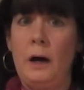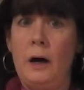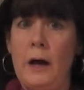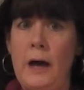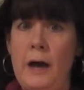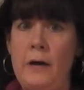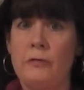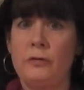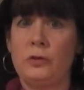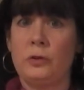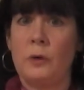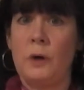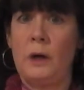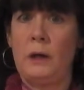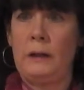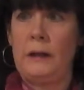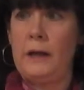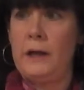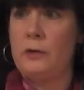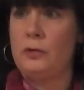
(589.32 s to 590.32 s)
After
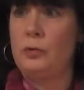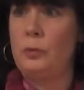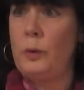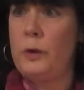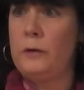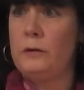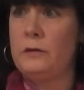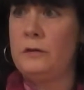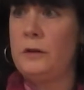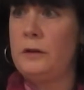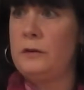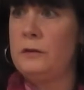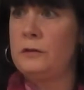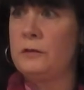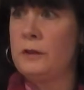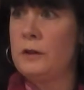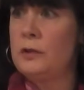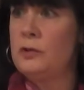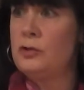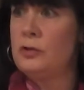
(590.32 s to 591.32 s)
our last Wednesday
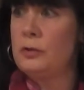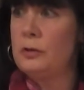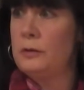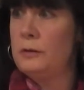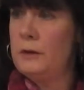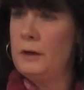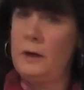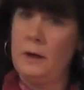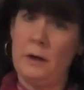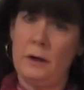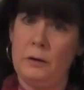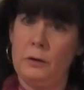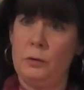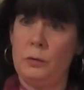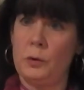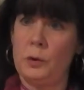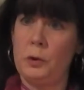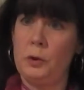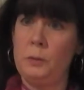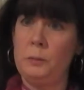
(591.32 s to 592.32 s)
discussion
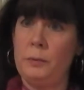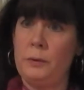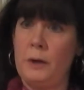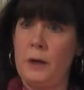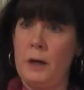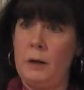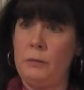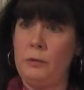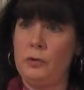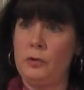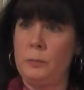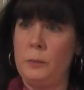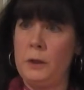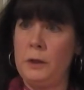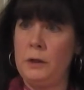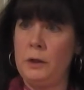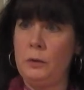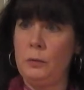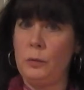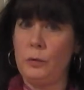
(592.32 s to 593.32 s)
group, I was
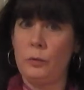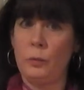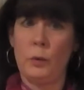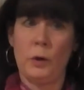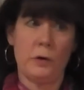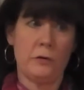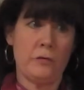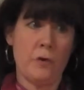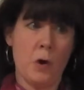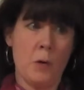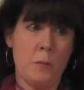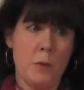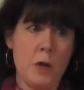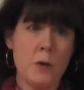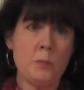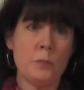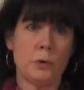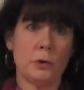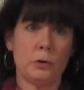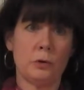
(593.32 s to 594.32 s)
speaking with one of our
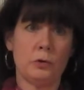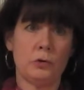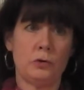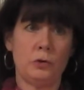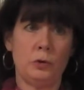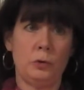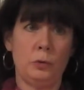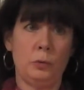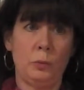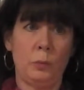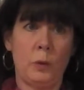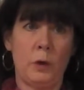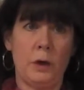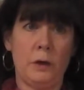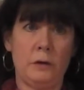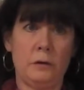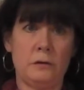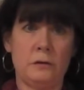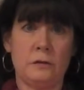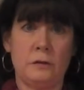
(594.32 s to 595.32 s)
members who
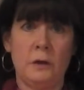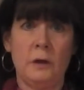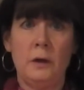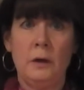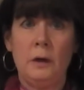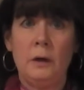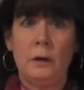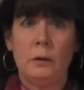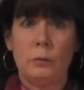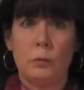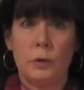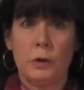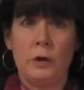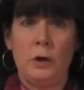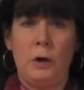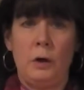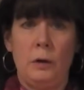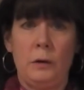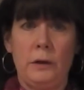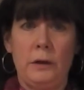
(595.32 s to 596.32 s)
was
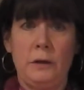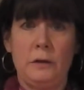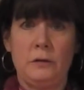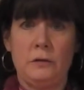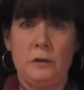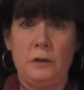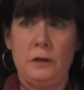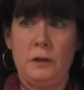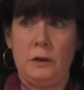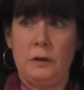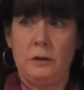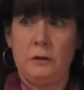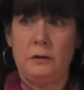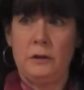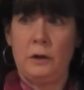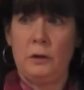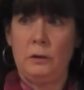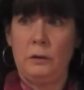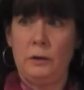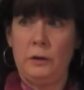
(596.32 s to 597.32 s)
recalling as a young
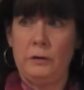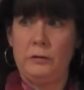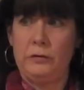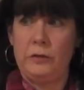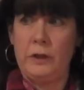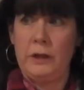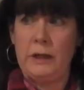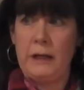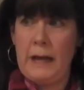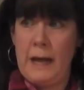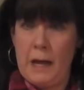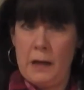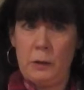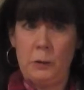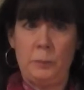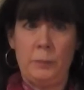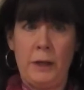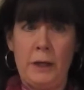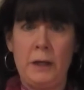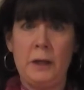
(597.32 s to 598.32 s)
adult living in
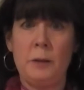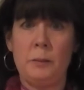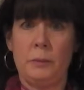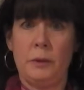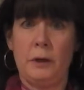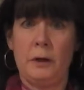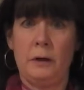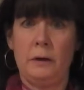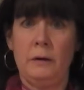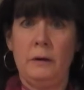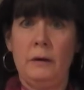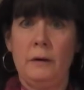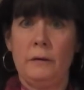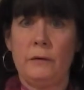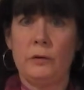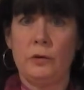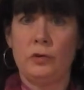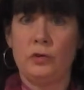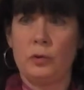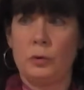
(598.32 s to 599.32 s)
Alabama
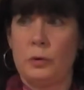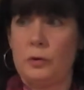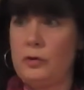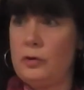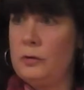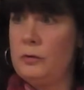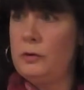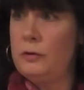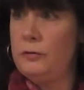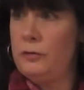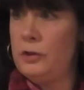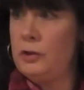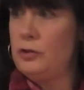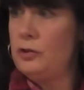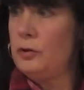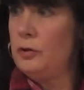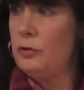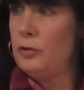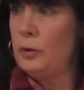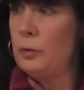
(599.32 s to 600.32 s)
the sorts of
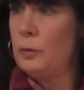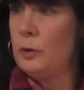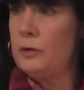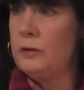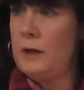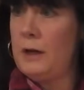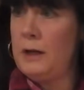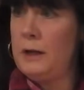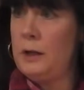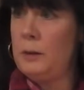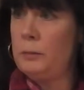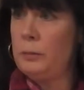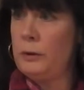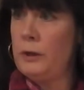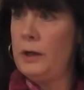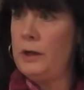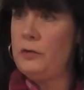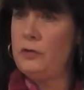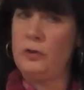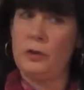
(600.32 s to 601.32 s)
divisions that were taking
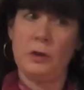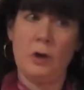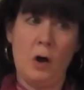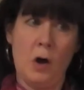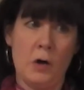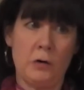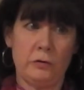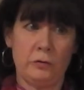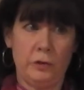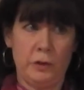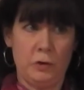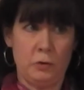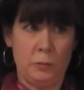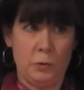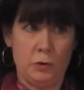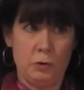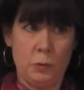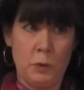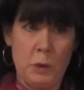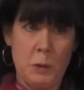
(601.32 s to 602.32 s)
place, the conflicts
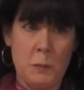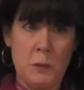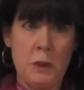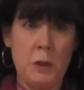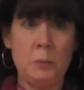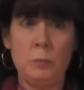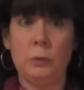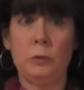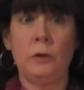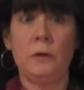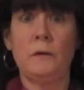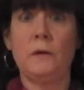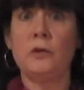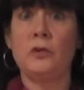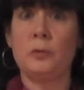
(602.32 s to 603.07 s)
between people and the